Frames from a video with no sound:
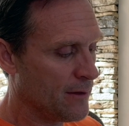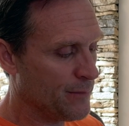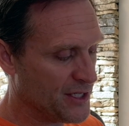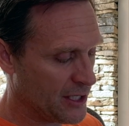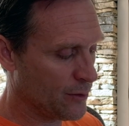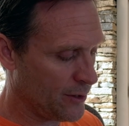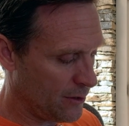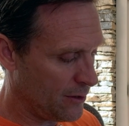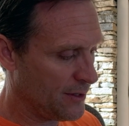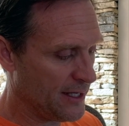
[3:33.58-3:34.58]

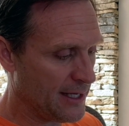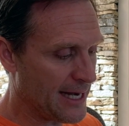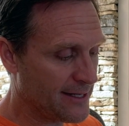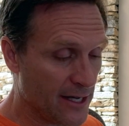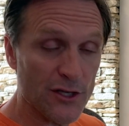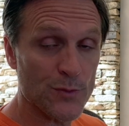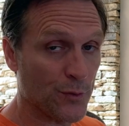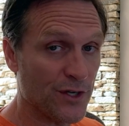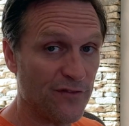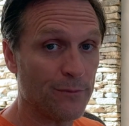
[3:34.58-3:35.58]
material. It does
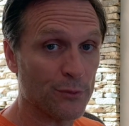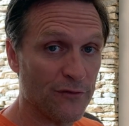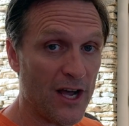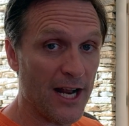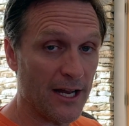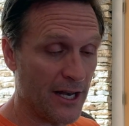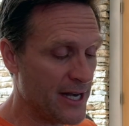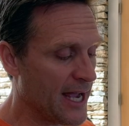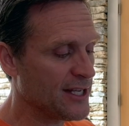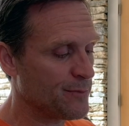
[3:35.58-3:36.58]
provide a
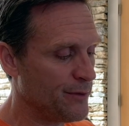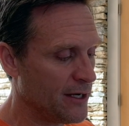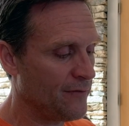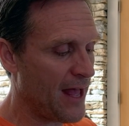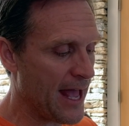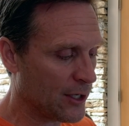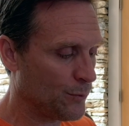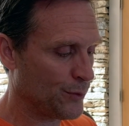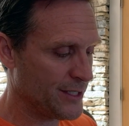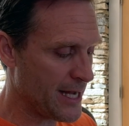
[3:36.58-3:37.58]
nice bit of ankle
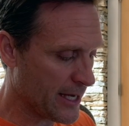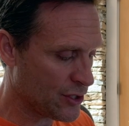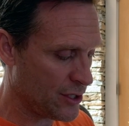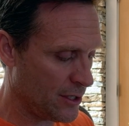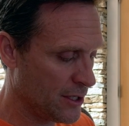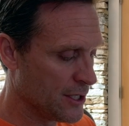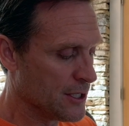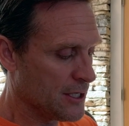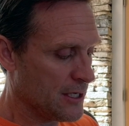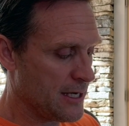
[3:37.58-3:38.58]
protection.
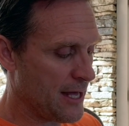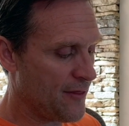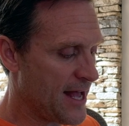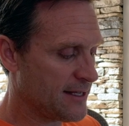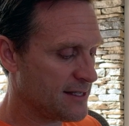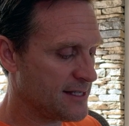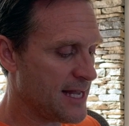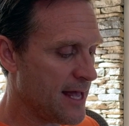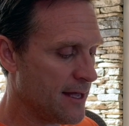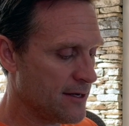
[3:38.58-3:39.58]
Now that
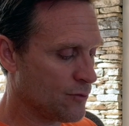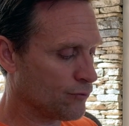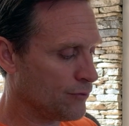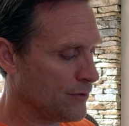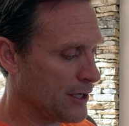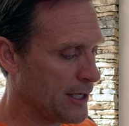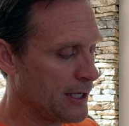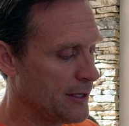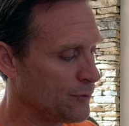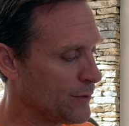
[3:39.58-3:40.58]
said,
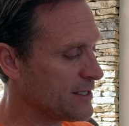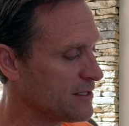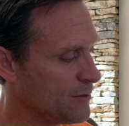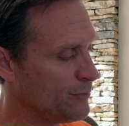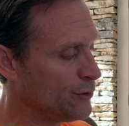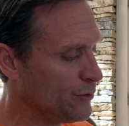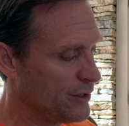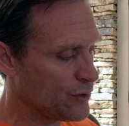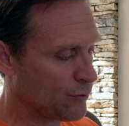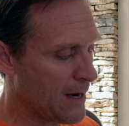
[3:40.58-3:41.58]
the rest of the boot
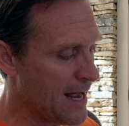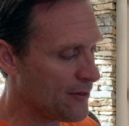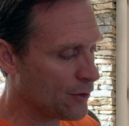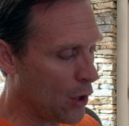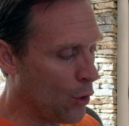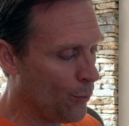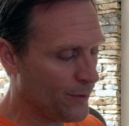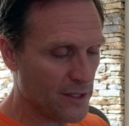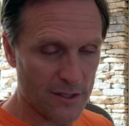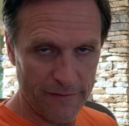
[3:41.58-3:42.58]
is rather
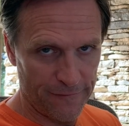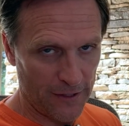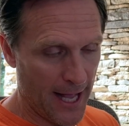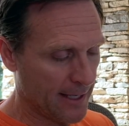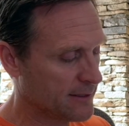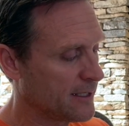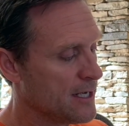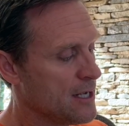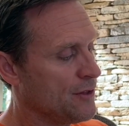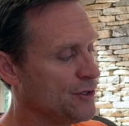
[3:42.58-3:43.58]
open to flex.
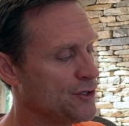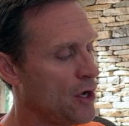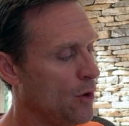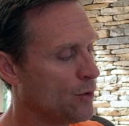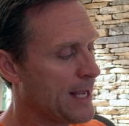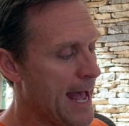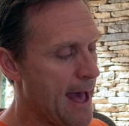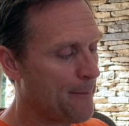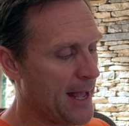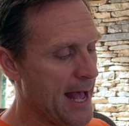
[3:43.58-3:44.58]
The toe
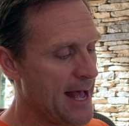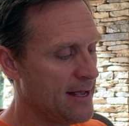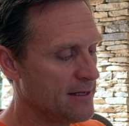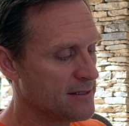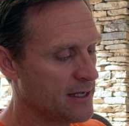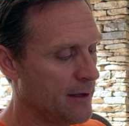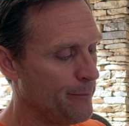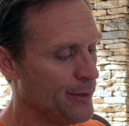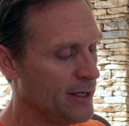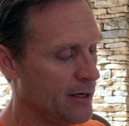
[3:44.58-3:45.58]
cap has a
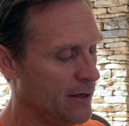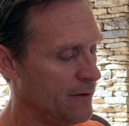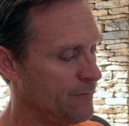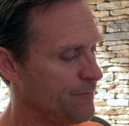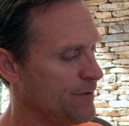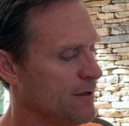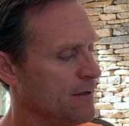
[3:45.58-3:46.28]
bit of